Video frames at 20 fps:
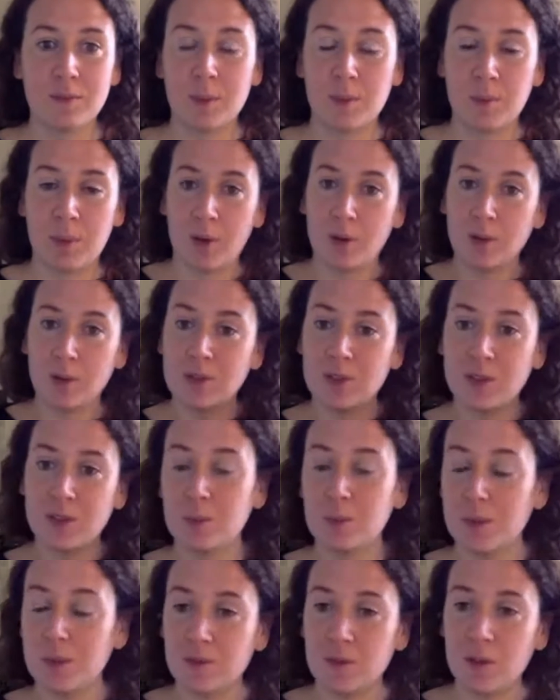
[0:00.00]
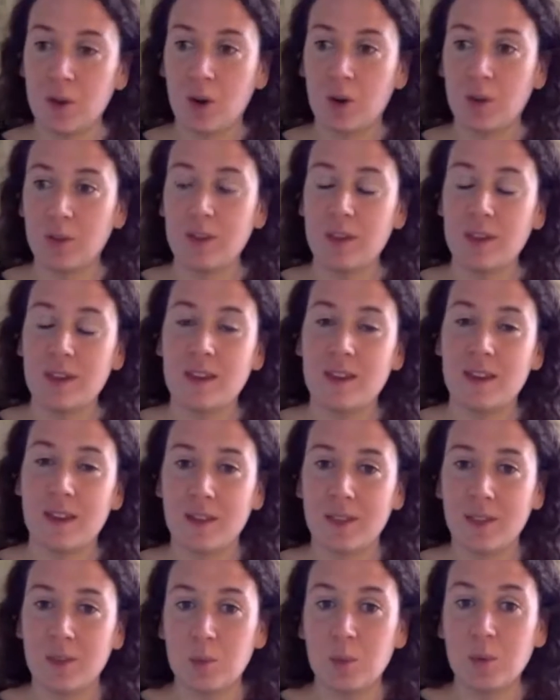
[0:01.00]
the pond that we've got, the
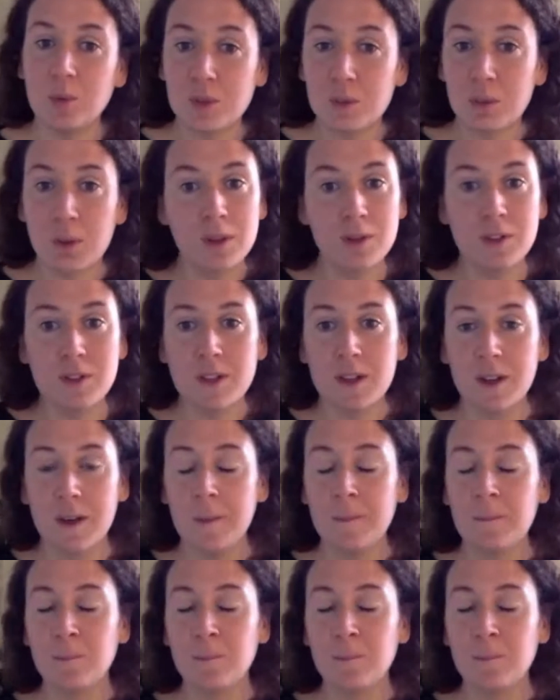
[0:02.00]
water pond,